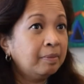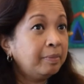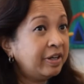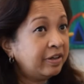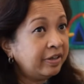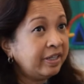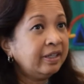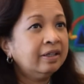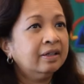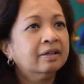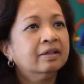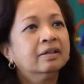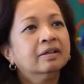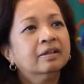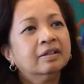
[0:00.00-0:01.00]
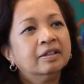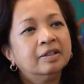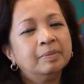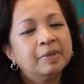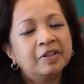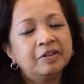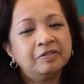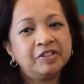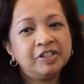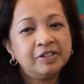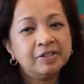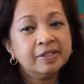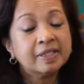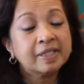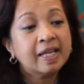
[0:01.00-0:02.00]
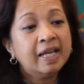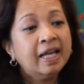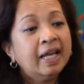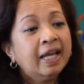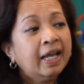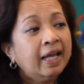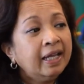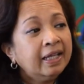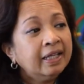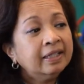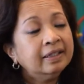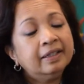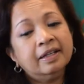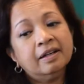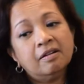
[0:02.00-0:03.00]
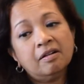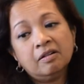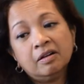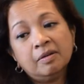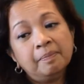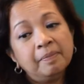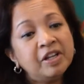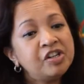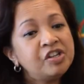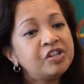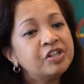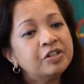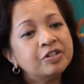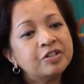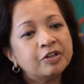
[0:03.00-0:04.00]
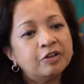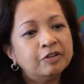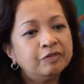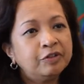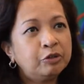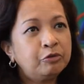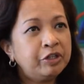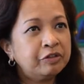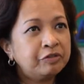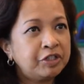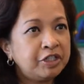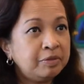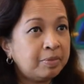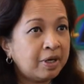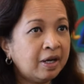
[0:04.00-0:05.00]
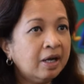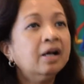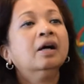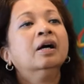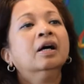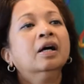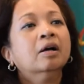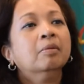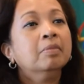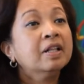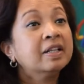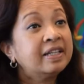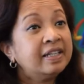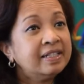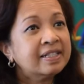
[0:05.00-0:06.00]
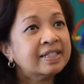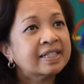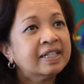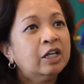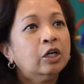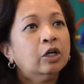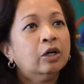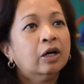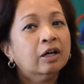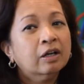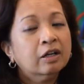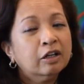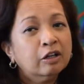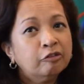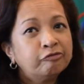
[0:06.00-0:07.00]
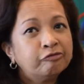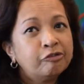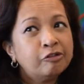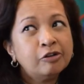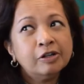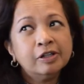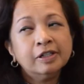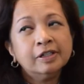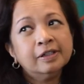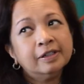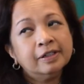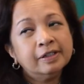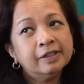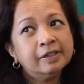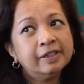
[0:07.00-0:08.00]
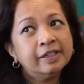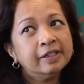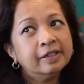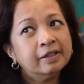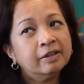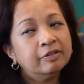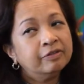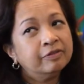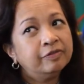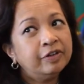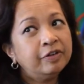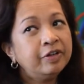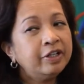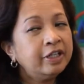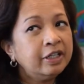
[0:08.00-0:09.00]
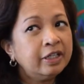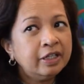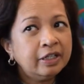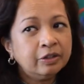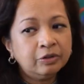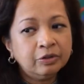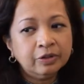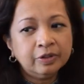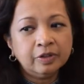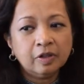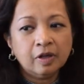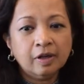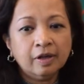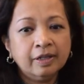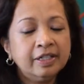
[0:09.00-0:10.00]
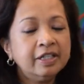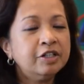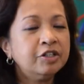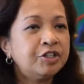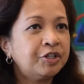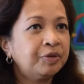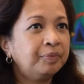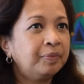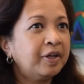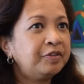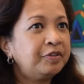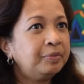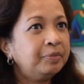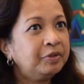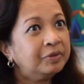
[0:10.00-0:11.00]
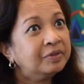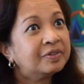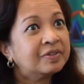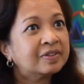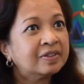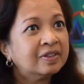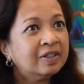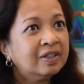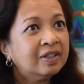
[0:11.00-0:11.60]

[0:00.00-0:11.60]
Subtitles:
Mary, the mother of Jesus. And there are mentions of the Queen of Sheba, Bilqis, for her very good leadership attributes,